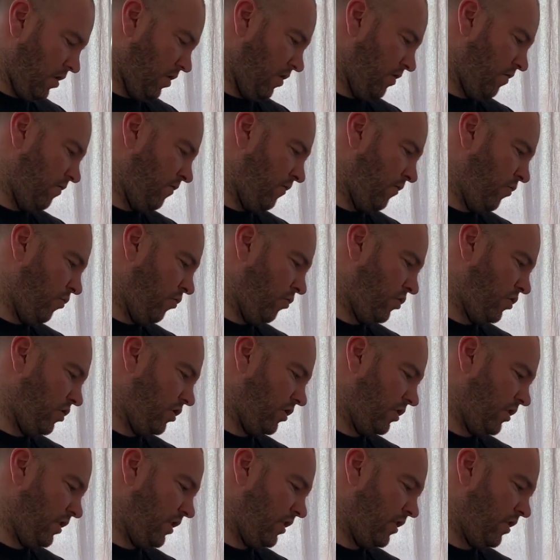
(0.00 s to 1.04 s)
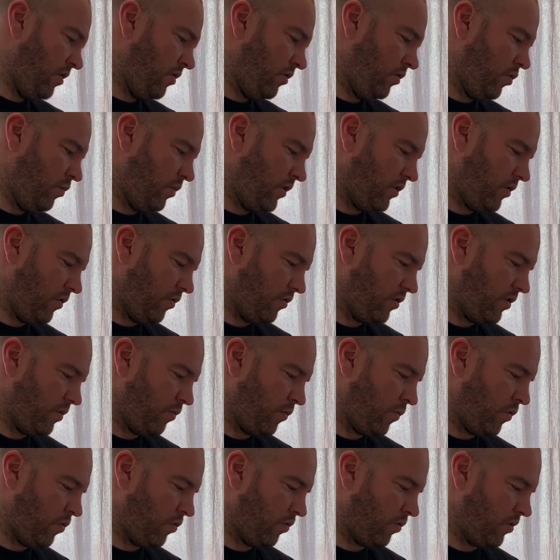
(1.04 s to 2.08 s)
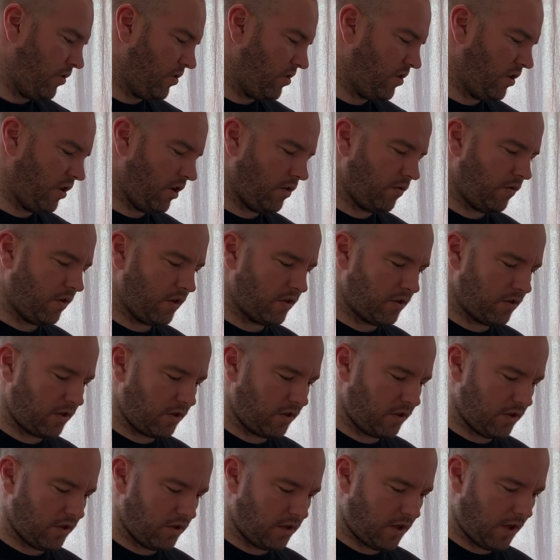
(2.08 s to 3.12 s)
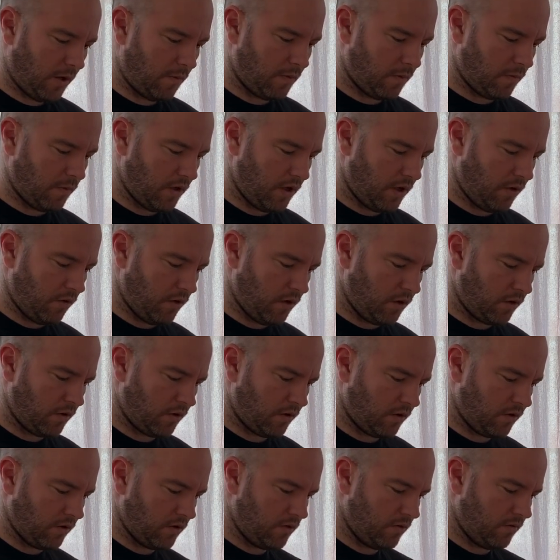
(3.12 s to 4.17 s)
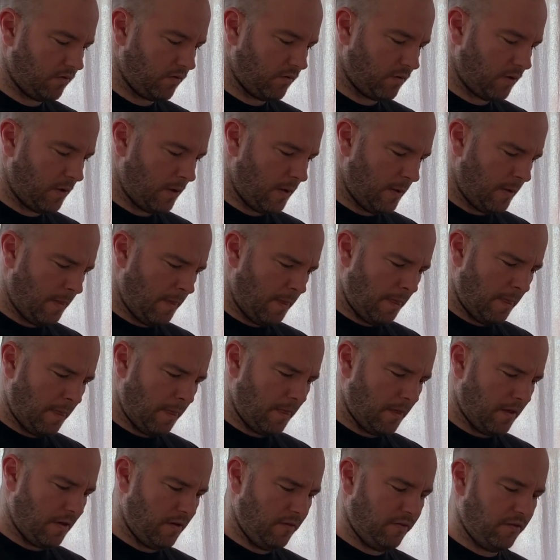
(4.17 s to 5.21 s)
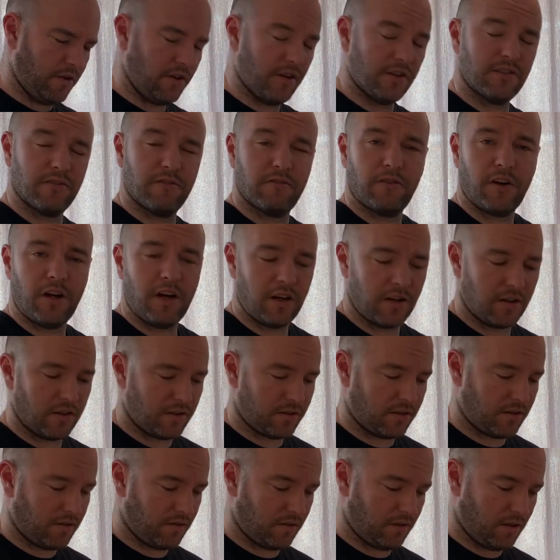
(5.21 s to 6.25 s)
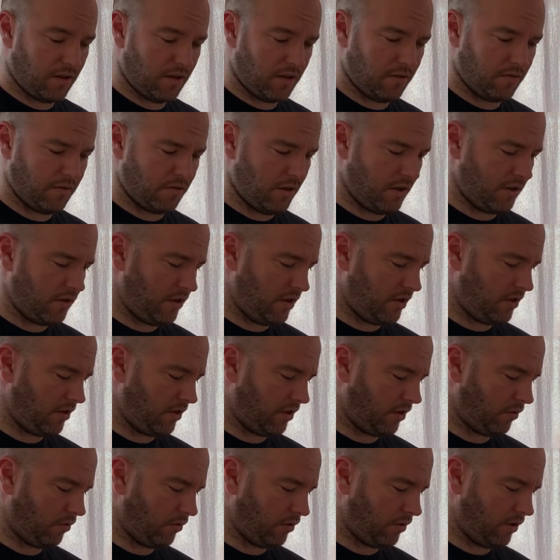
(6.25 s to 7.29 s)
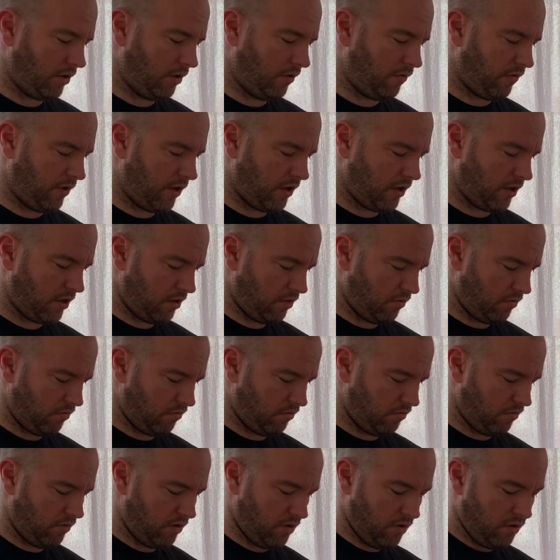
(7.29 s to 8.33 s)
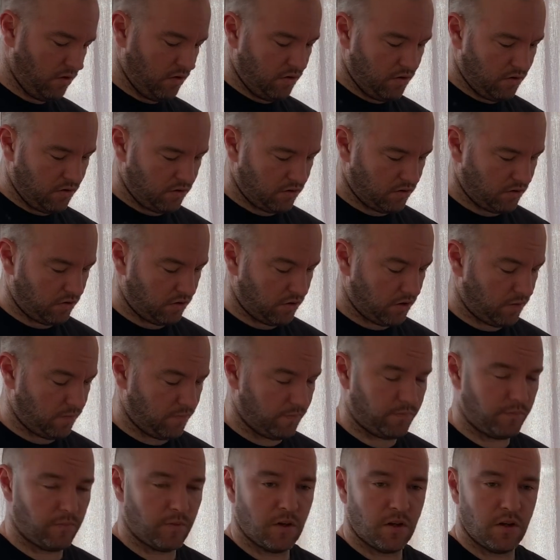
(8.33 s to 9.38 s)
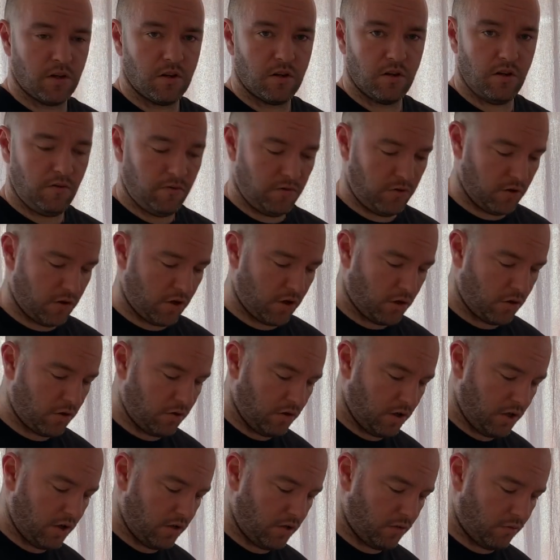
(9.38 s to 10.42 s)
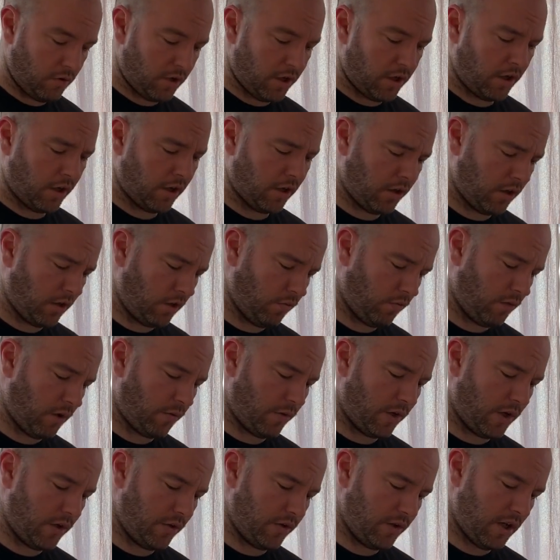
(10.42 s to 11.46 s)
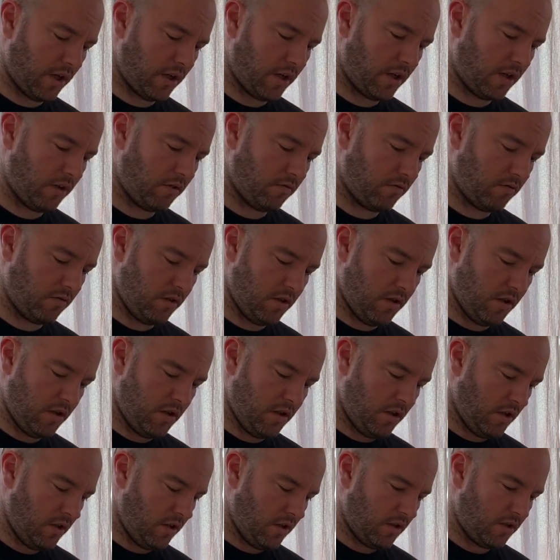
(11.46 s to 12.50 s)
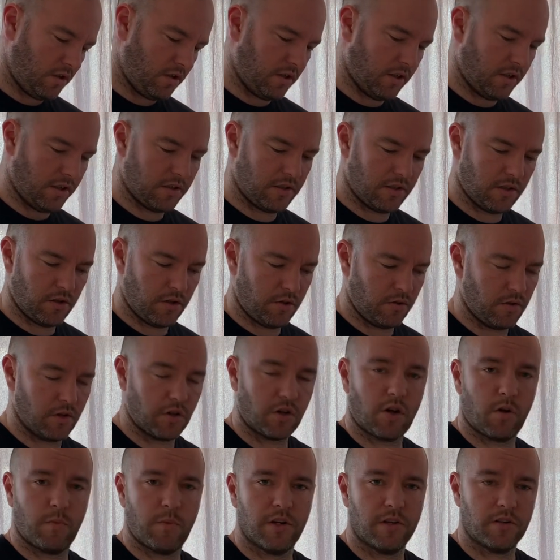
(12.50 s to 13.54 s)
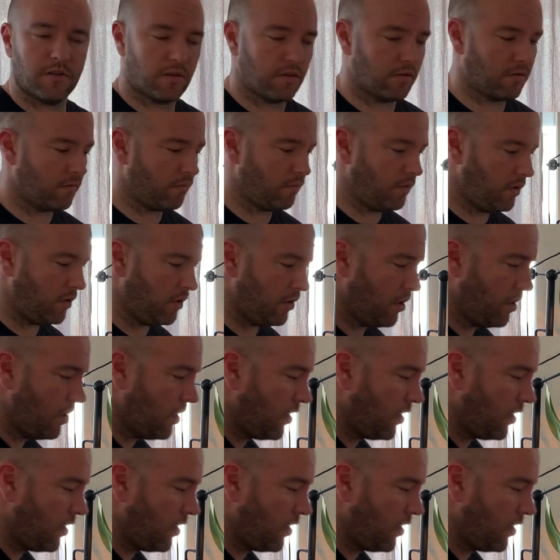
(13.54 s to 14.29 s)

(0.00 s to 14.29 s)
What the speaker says: Unfortunately, they're a little bit too small, because otherwise I'd just keep them anyway, because if it is a fake, it's a decent quality fake. So yeah, if you know either way, one way or the other, just let us know in the comments. It'd be